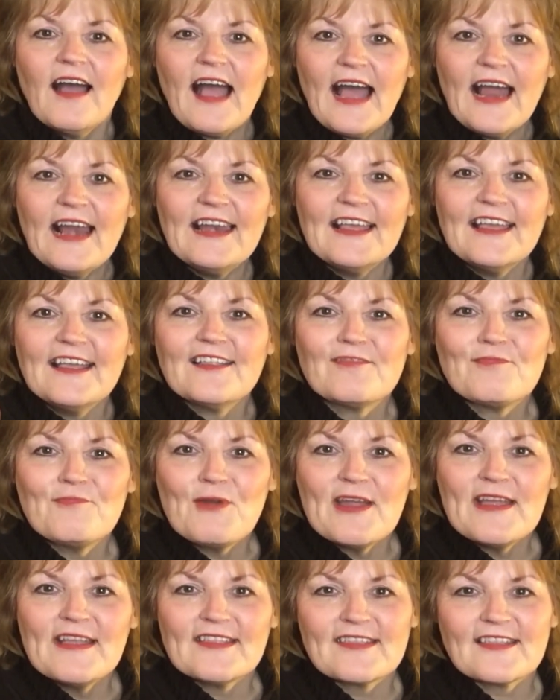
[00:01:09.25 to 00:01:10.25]

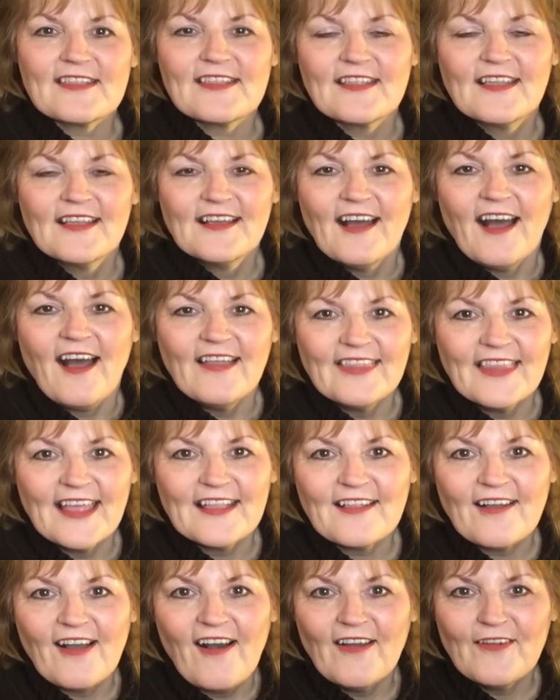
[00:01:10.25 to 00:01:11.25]
AliExpress! Like
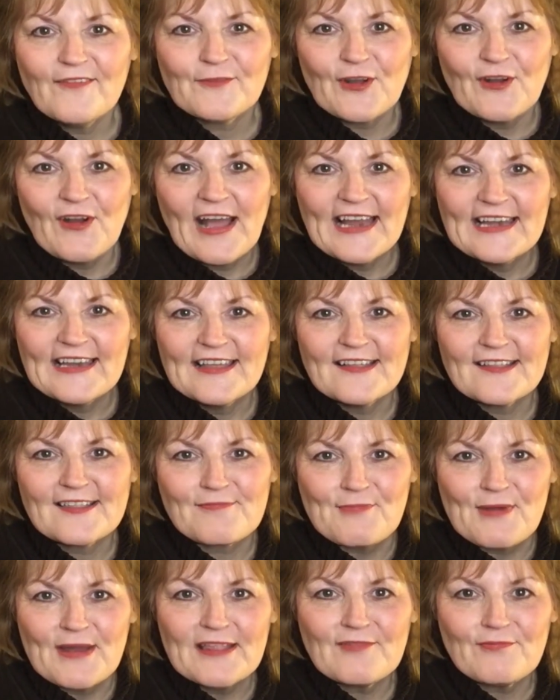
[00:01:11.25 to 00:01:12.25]
that, I've got
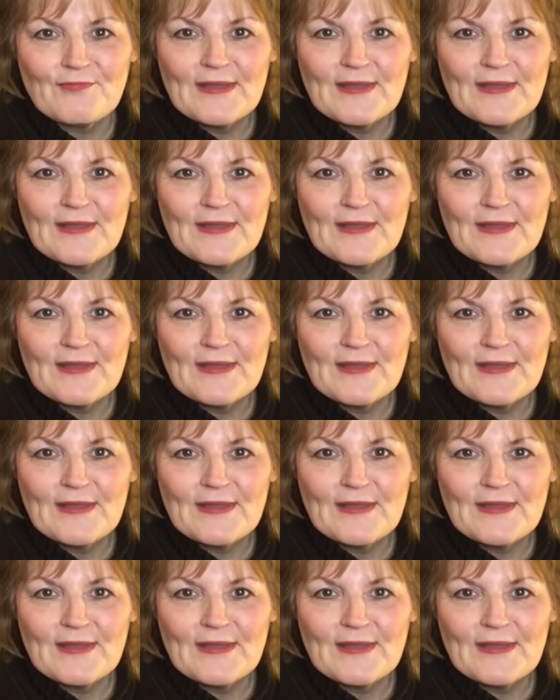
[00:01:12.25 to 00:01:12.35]
AliExpress.